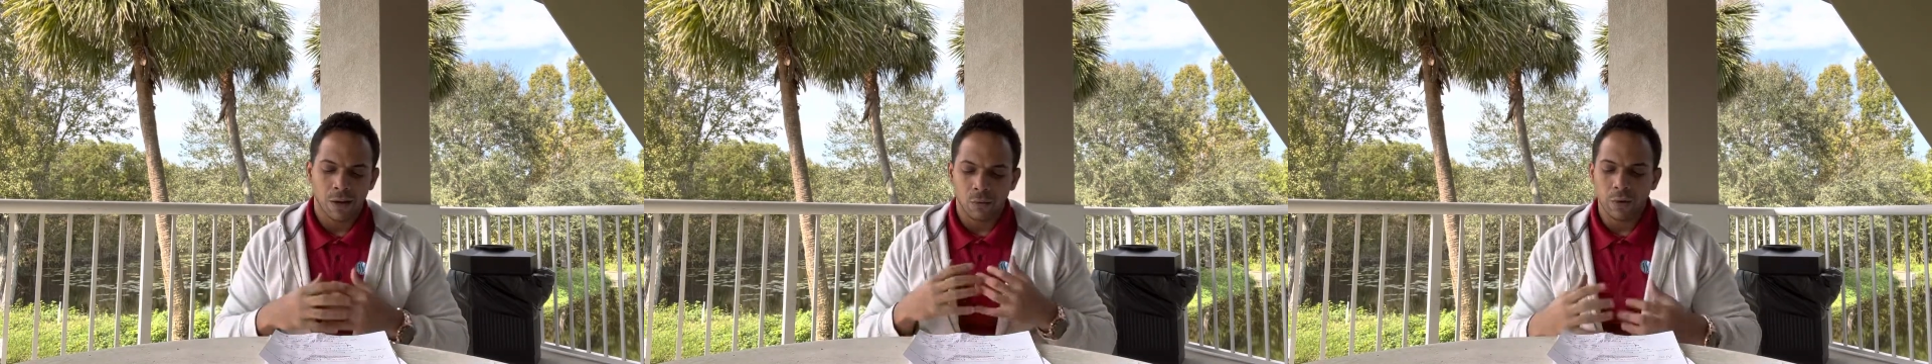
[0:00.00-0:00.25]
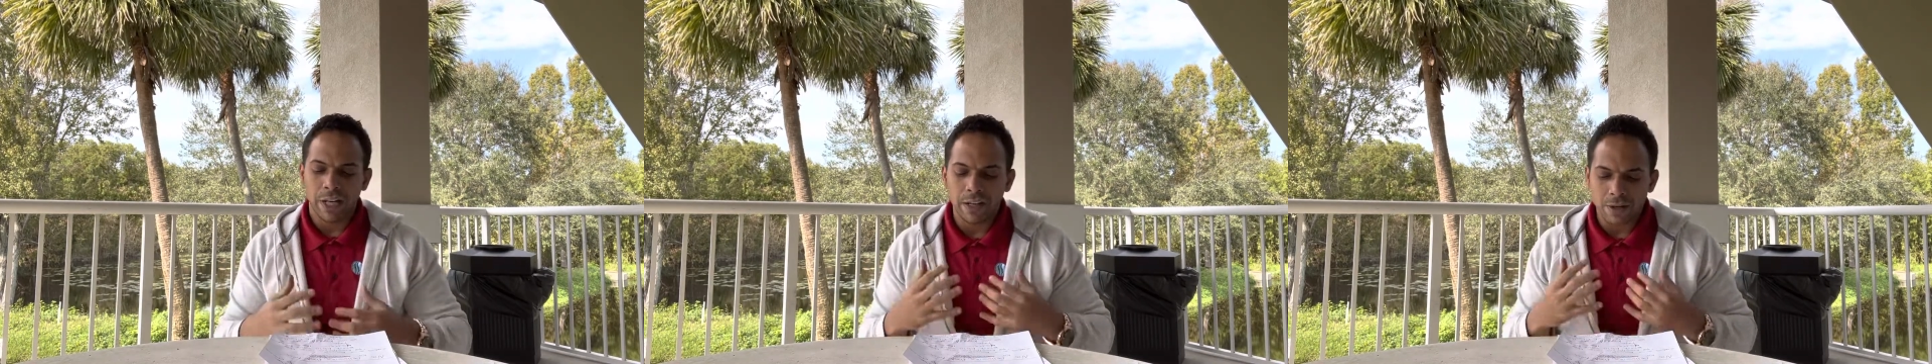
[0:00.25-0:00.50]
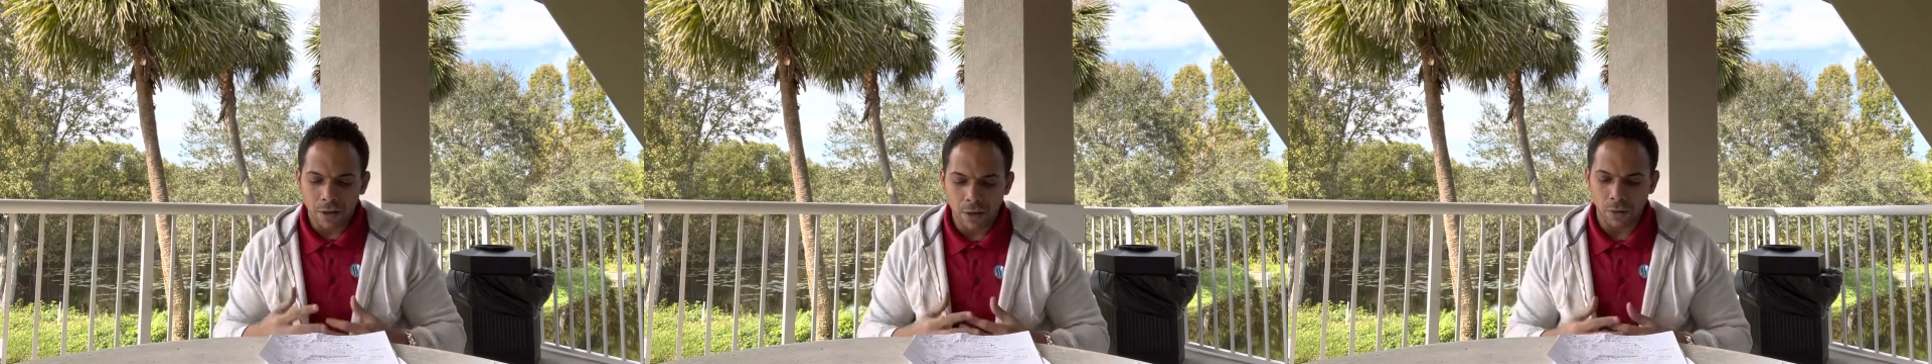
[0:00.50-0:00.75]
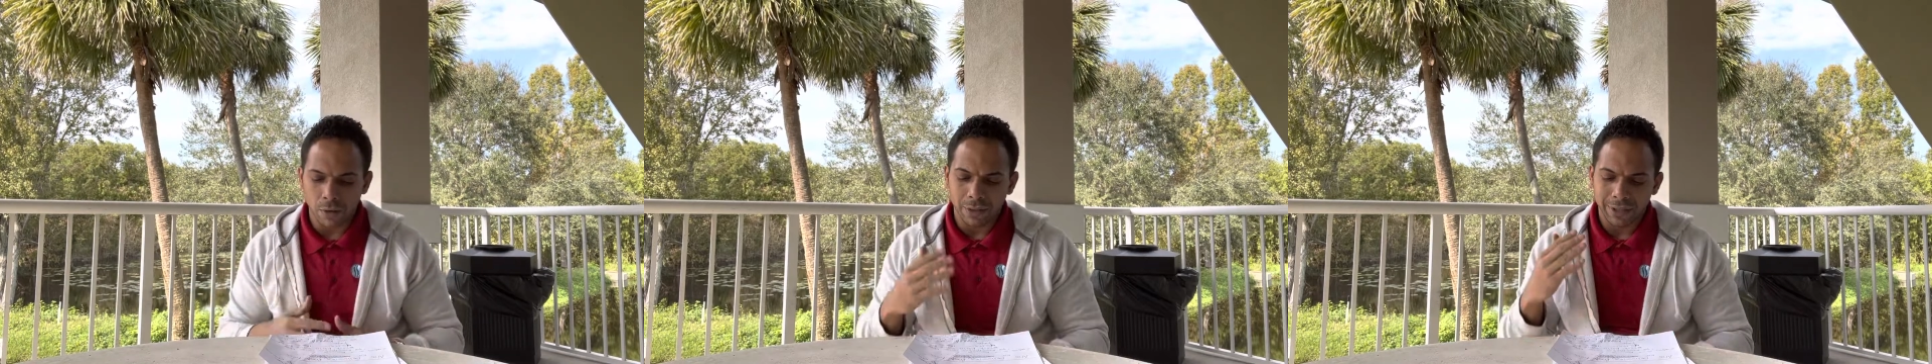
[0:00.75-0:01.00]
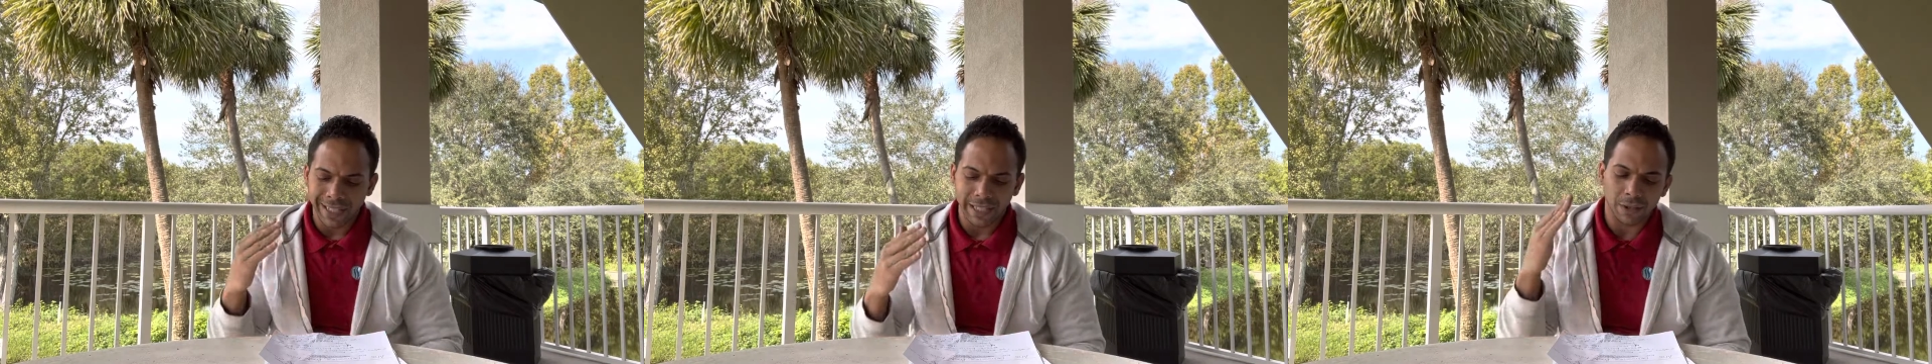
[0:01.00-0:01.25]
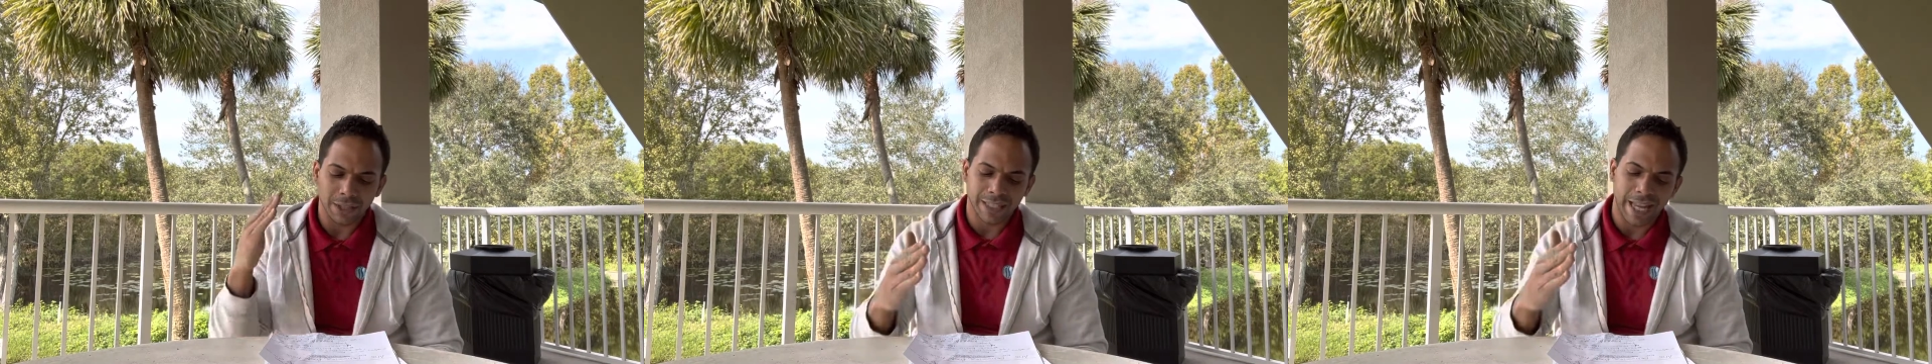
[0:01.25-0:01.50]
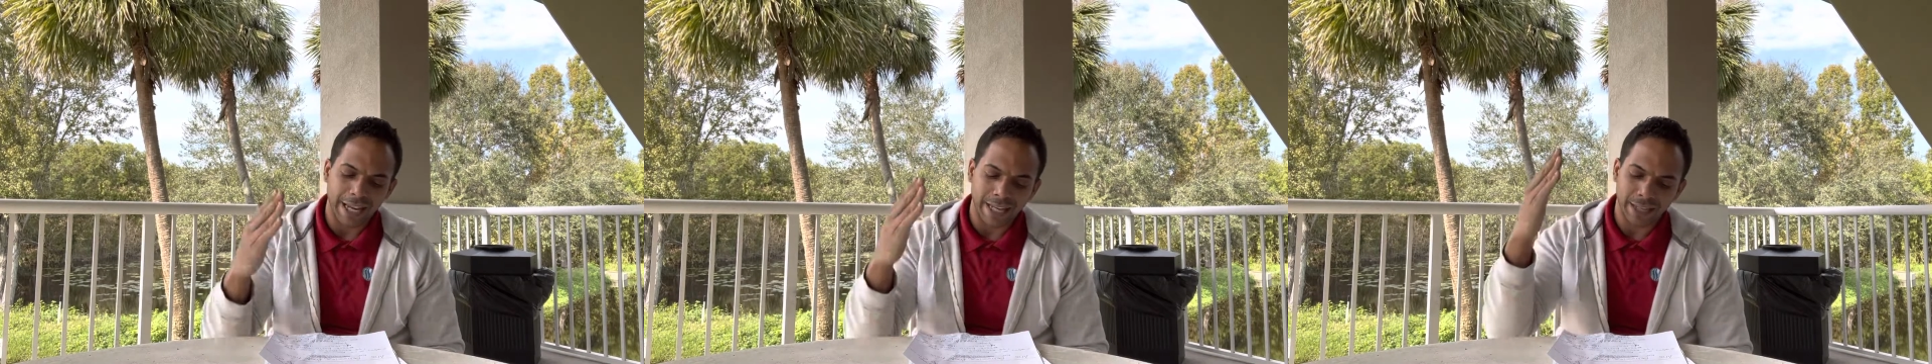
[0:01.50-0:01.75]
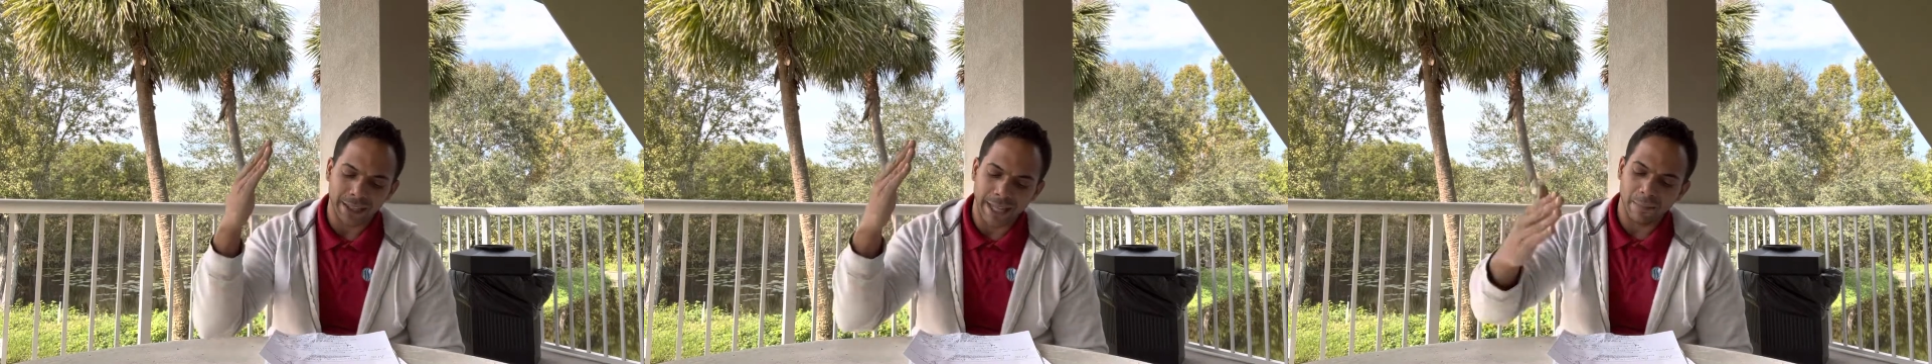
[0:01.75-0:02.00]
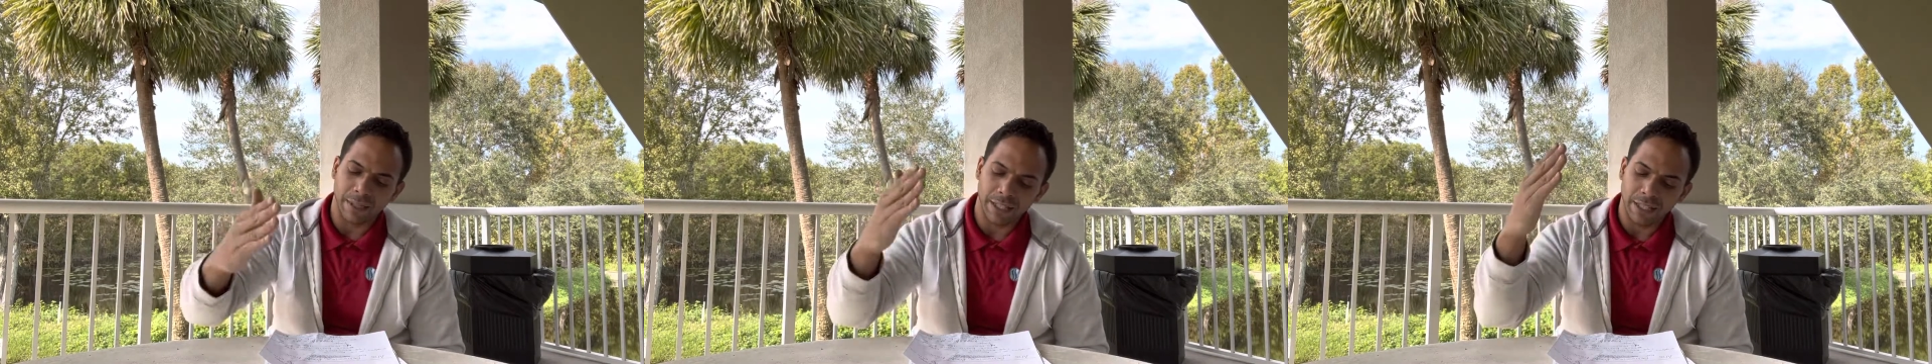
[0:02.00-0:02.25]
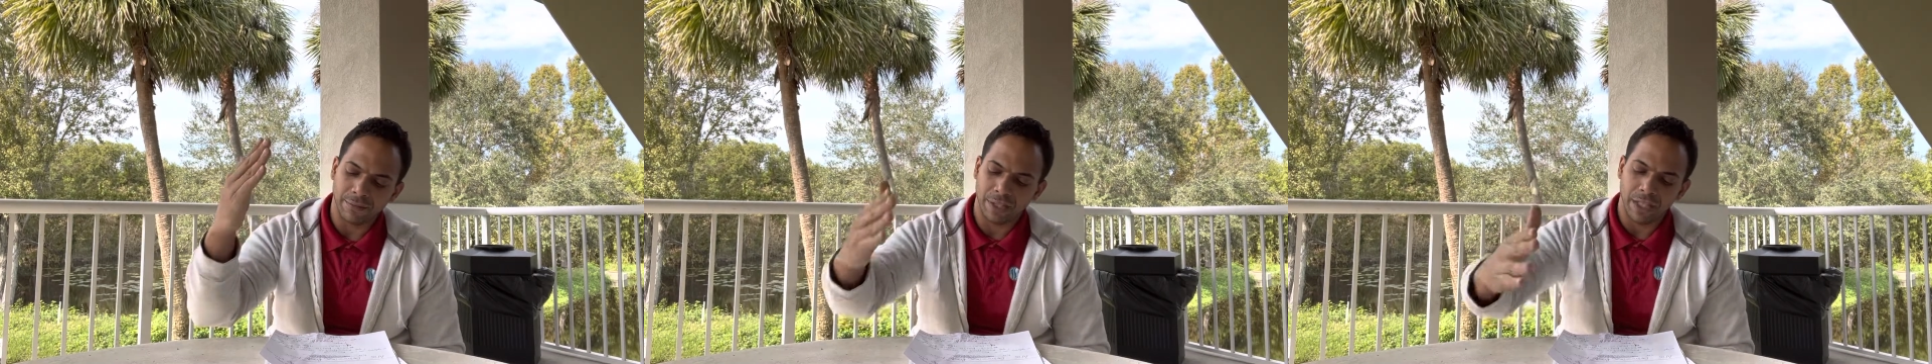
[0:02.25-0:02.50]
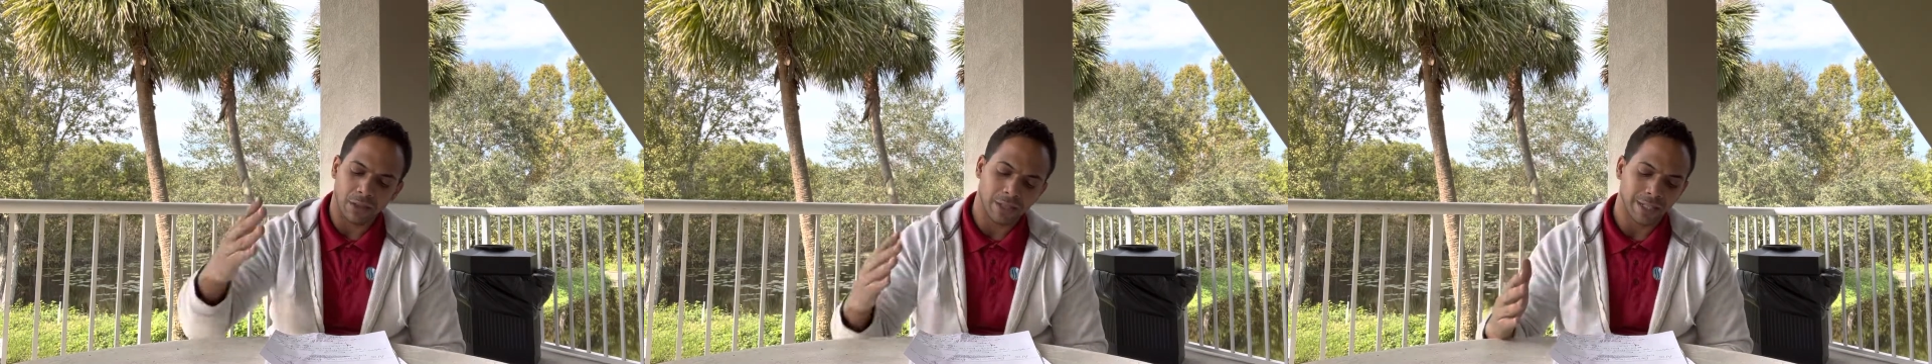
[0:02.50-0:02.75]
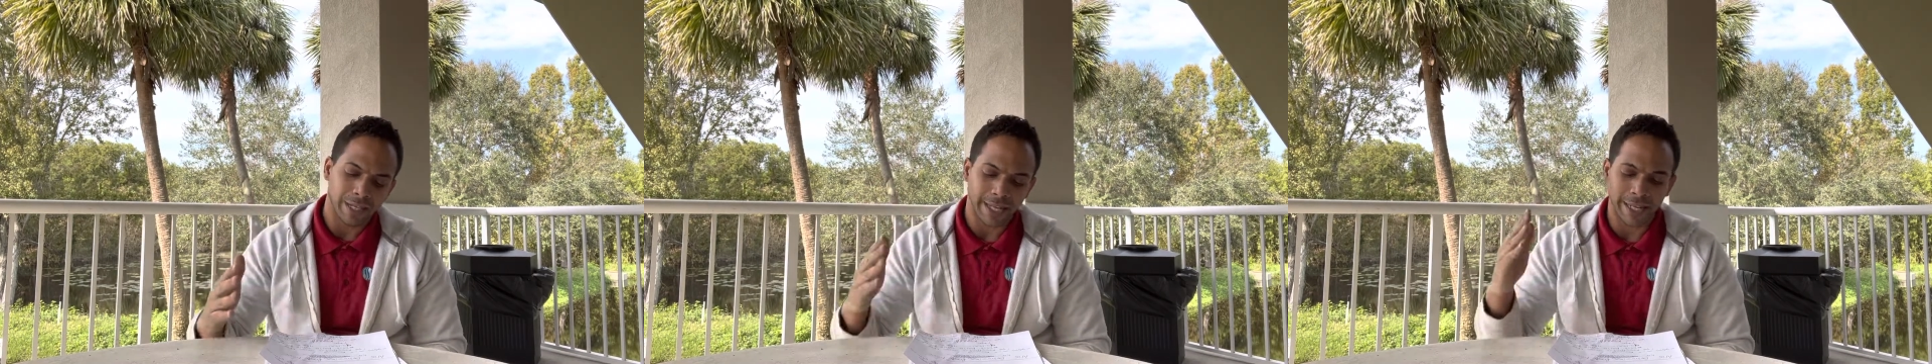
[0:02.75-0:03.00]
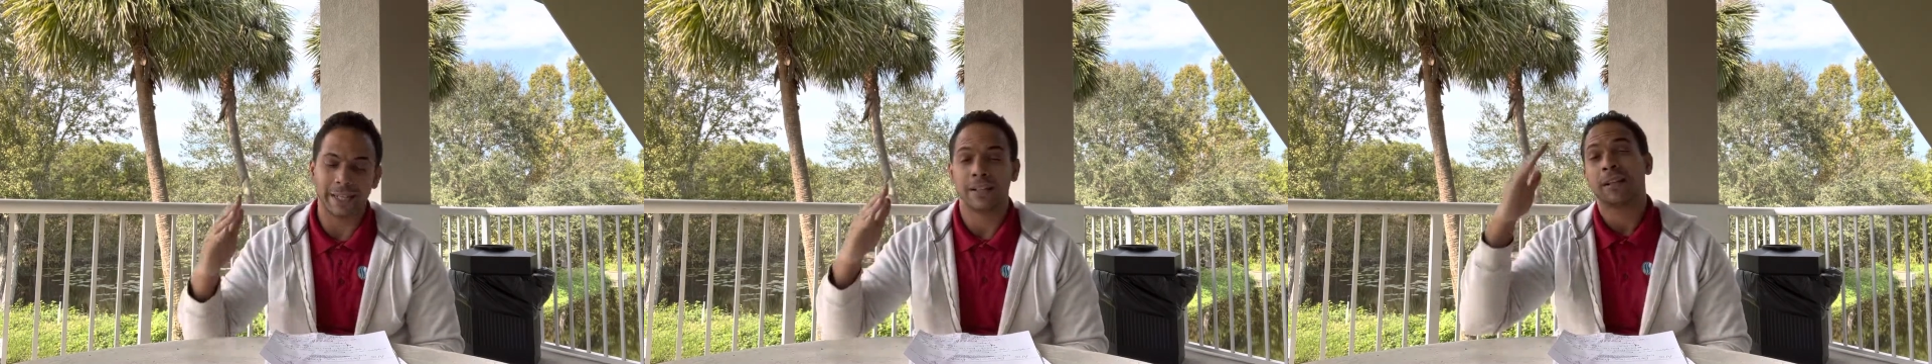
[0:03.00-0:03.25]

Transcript: we know N I O stated they believe N I O could hit